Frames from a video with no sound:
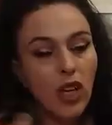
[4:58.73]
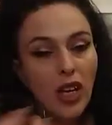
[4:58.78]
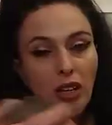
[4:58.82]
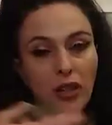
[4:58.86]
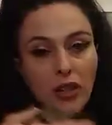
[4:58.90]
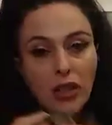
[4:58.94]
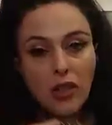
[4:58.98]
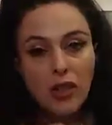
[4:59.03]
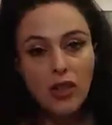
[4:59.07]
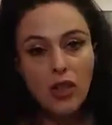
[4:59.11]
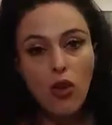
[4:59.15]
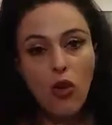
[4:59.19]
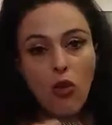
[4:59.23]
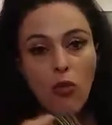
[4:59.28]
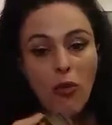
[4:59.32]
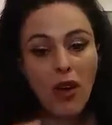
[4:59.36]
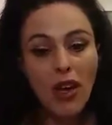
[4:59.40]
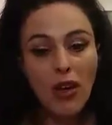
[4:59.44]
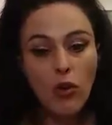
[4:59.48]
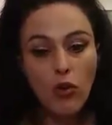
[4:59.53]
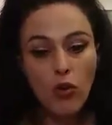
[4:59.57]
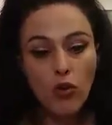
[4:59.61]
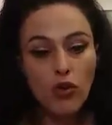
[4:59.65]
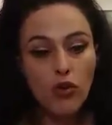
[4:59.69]
either
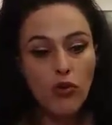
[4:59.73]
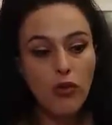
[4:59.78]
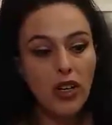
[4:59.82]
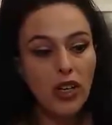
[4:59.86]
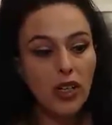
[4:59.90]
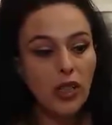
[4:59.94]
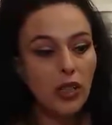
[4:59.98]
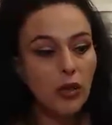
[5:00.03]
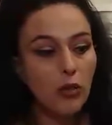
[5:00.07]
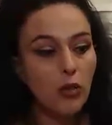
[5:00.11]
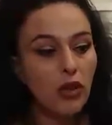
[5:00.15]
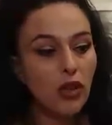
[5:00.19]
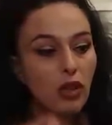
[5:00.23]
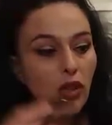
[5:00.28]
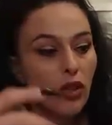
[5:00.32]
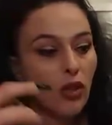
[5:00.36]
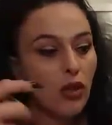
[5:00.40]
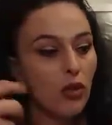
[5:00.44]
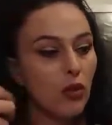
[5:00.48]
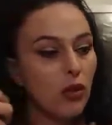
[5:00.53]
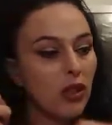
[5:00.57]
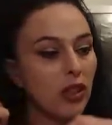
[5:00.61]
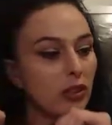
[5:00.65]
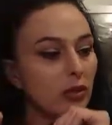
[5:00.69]
soulmate or directly with your
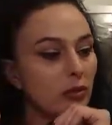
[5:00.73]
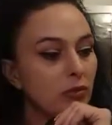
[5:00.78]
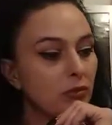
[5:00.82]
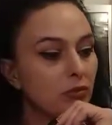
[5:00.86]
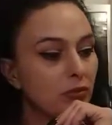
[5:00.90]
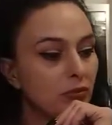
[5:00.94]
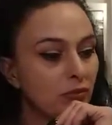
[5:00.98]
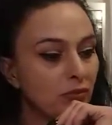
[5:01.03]
twin.